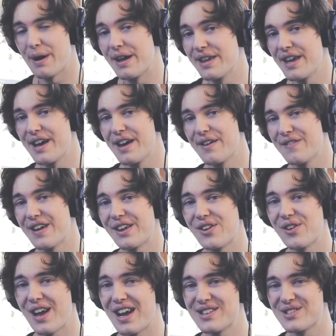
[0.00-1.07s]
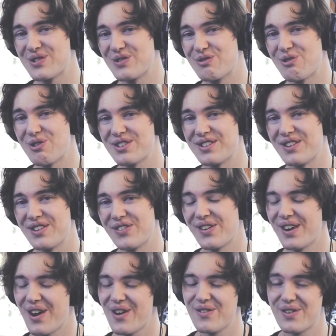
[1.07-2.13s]
But yeah, thank you guys all for watching this
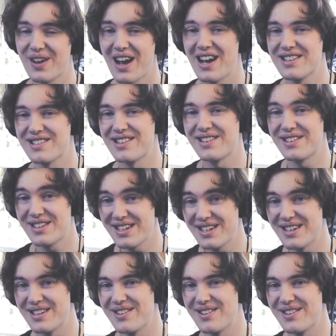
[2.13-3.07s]
video. If you guys did